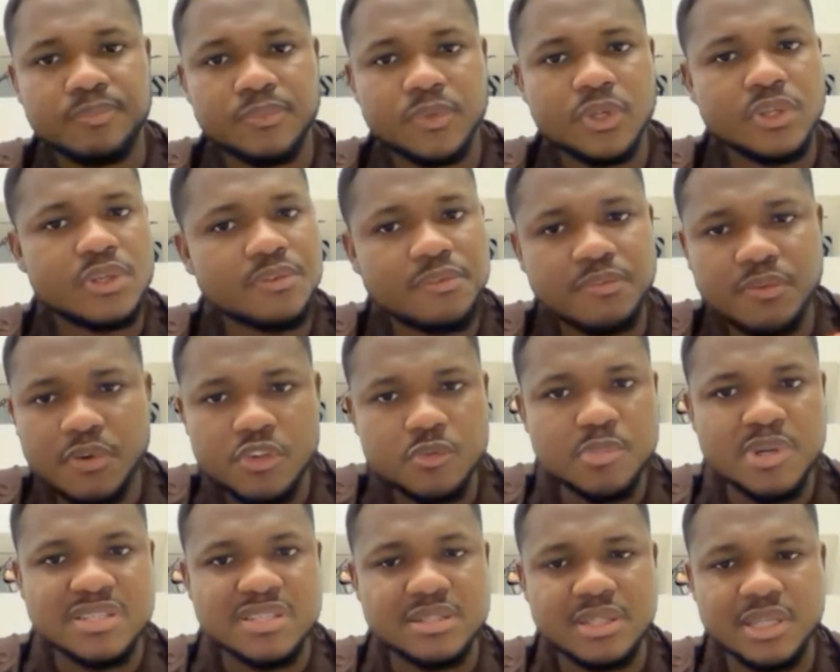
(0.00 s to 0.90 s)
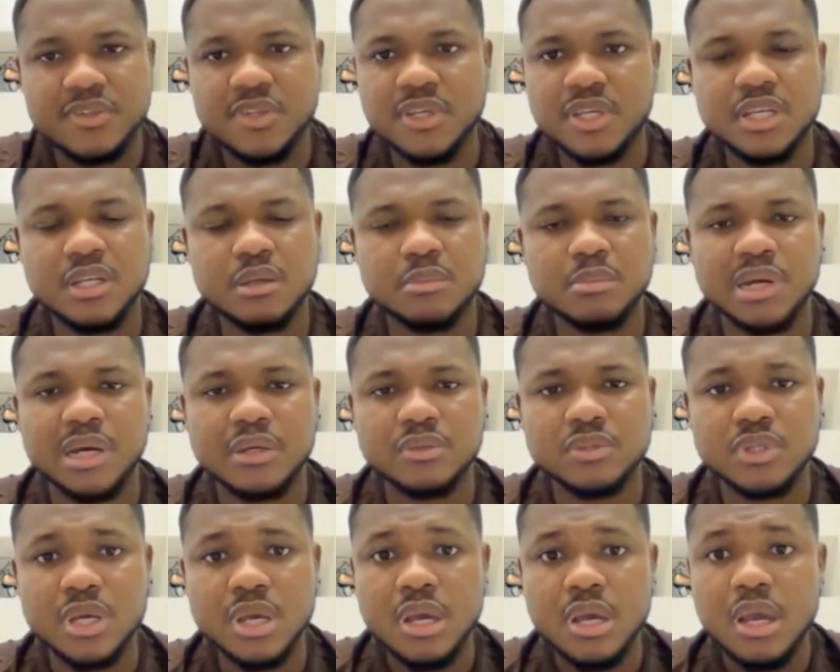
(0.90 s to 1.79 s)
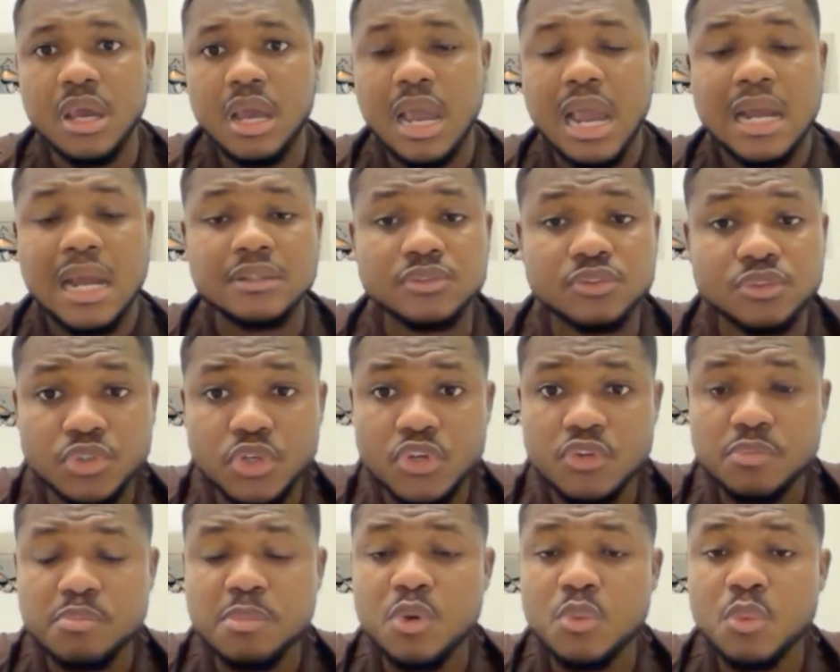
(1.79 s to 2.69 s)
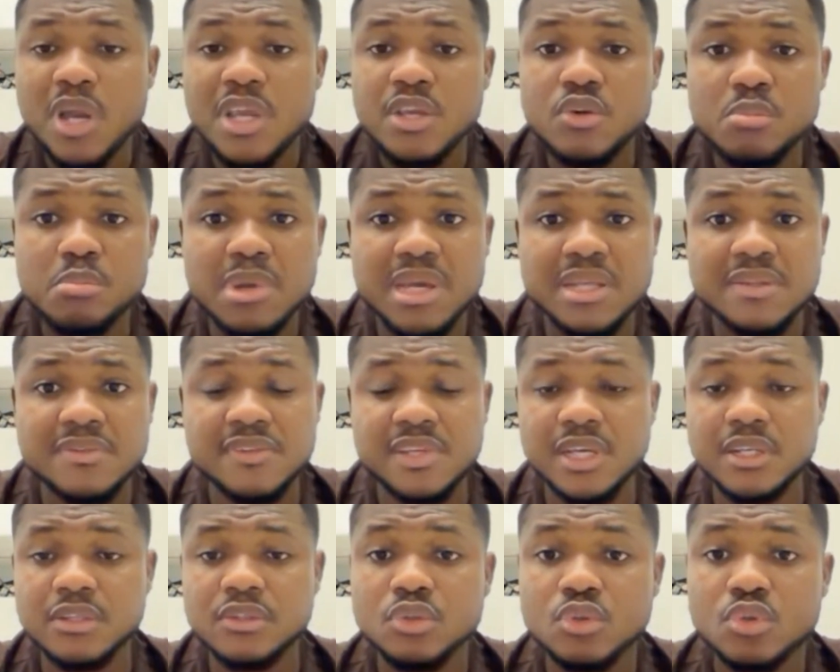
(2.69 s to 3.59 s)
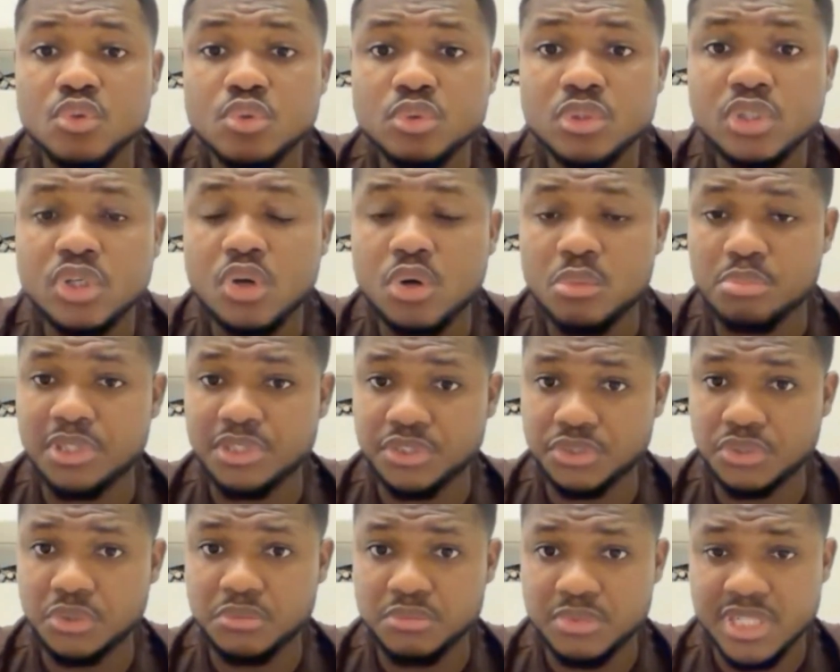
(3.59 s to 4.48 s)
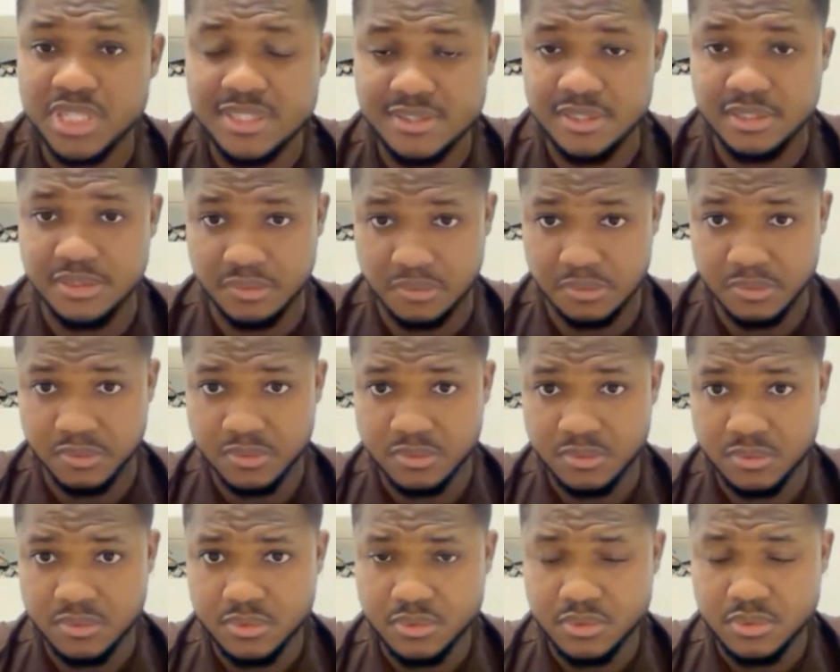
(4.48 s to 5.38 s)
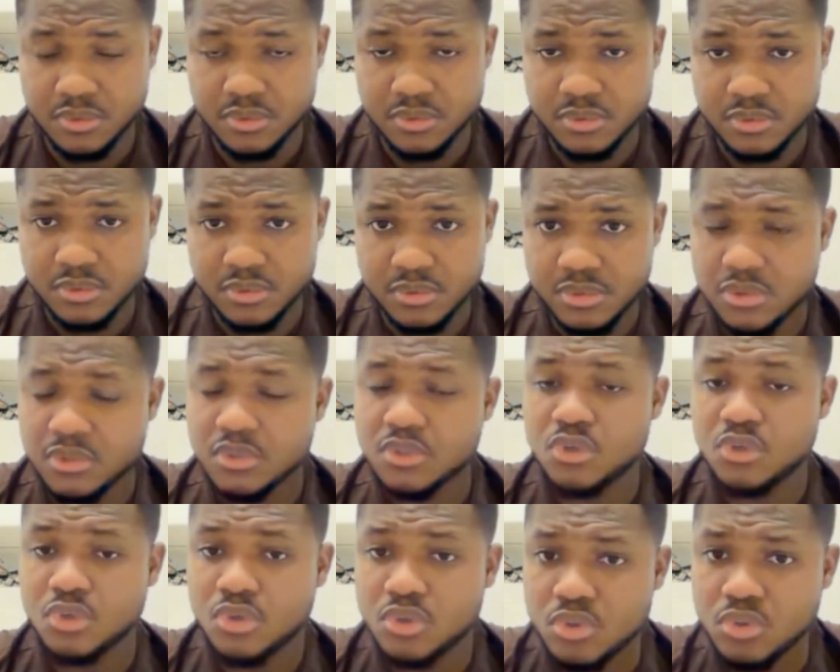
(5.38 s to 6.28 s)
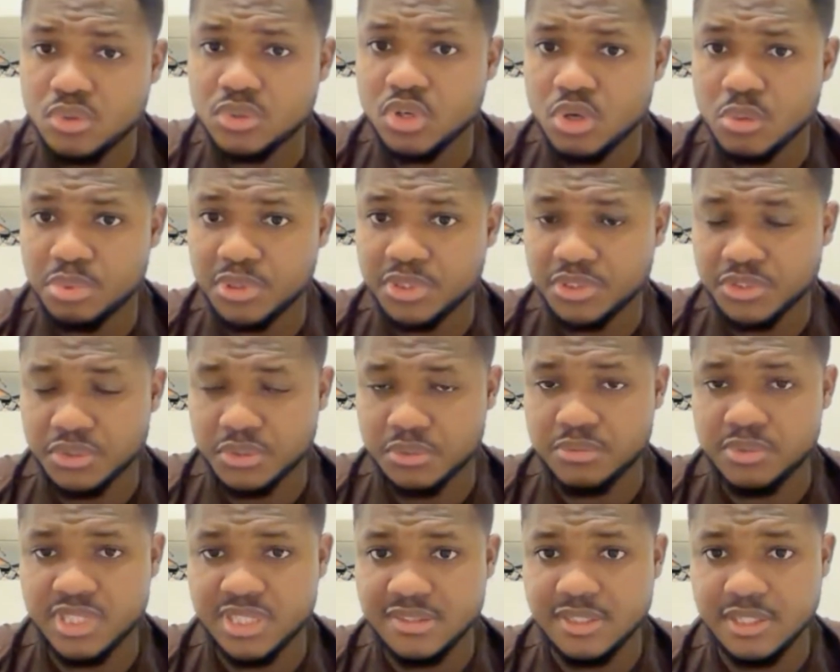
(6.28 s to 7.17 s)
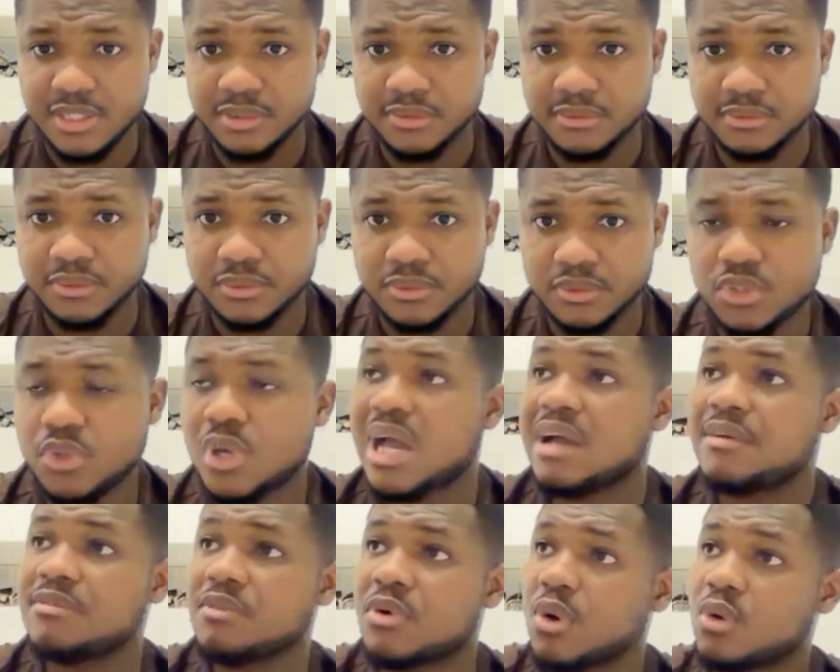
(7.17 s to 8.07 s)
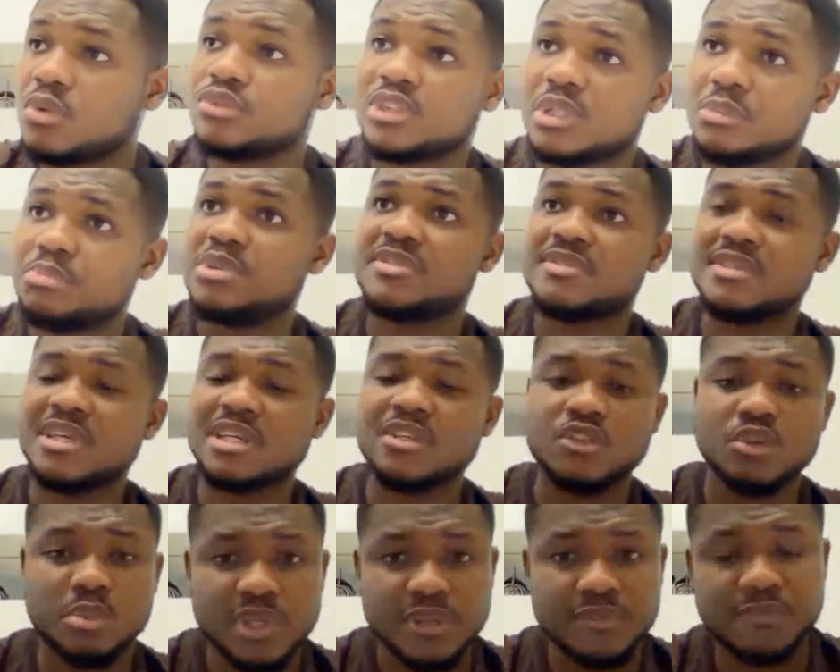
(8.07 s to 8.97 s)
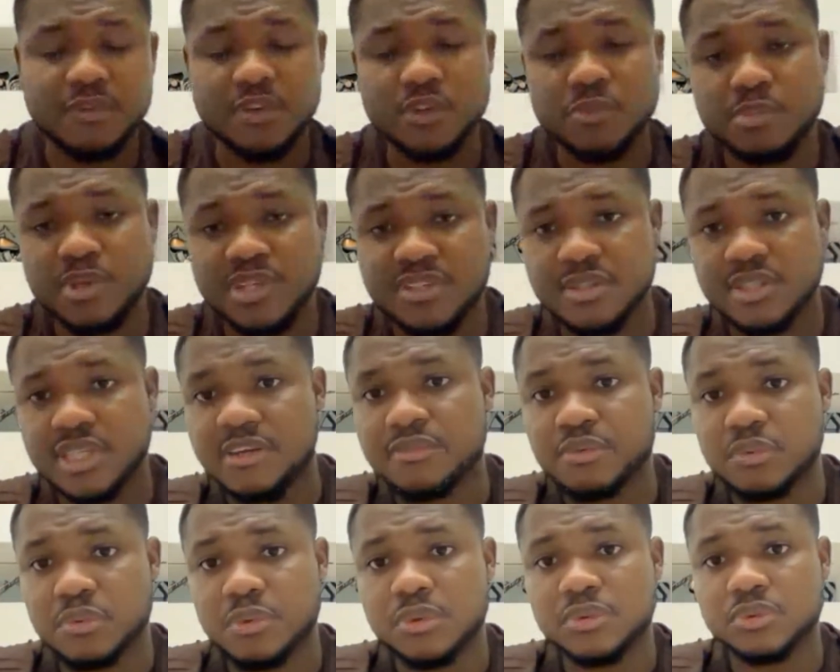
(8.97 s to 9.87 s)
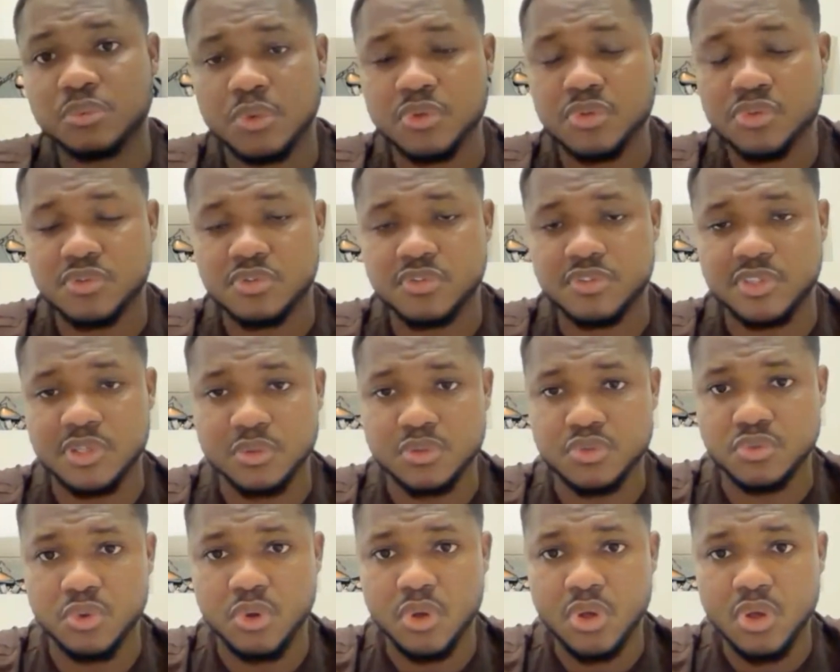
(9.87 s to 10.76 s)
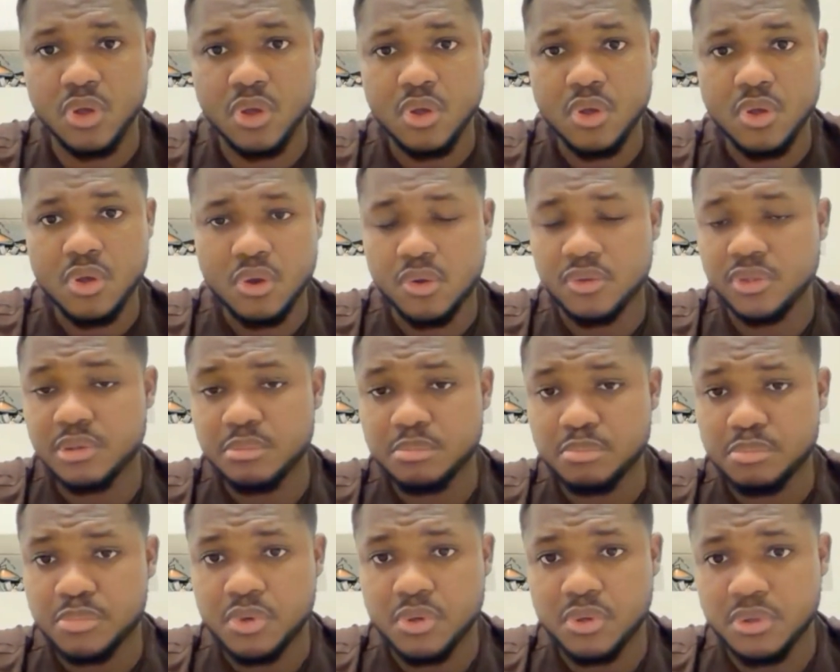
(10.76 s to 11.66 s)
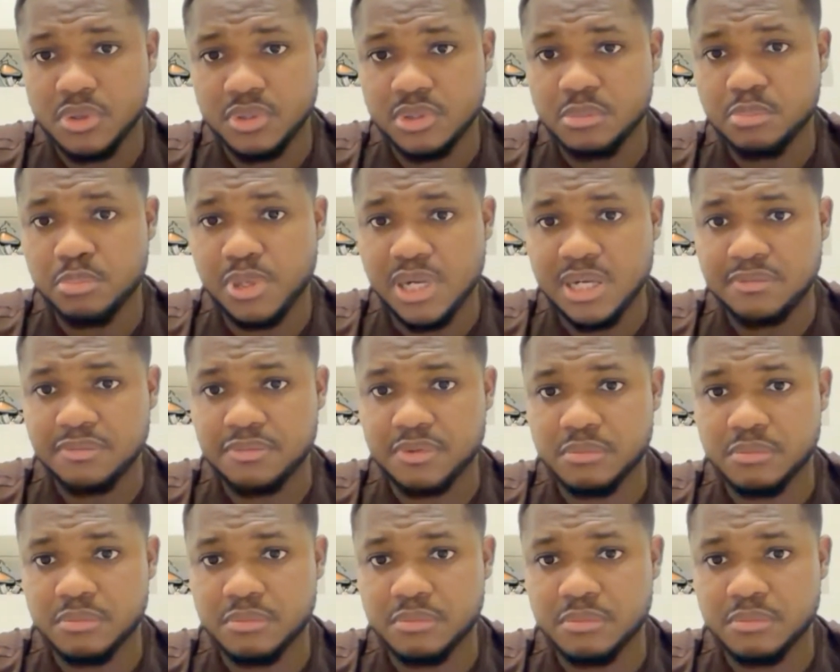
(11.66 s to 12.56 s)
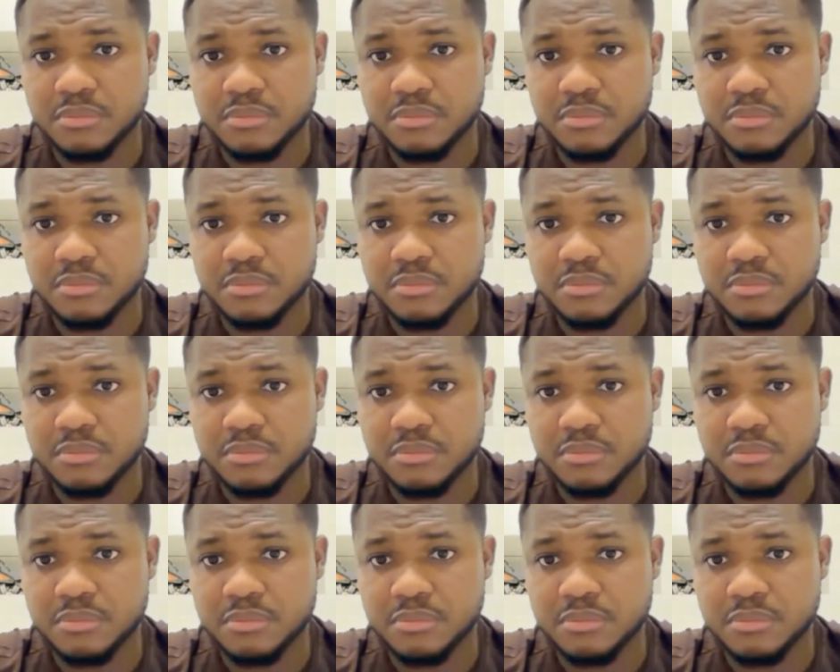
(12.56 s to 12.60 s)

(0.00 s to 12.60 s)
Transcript: You're the first person they're thinking about. And trust me, when you maintain good completion rating, you have 100%, you'll be the first person everyone wants to sell to on the platform.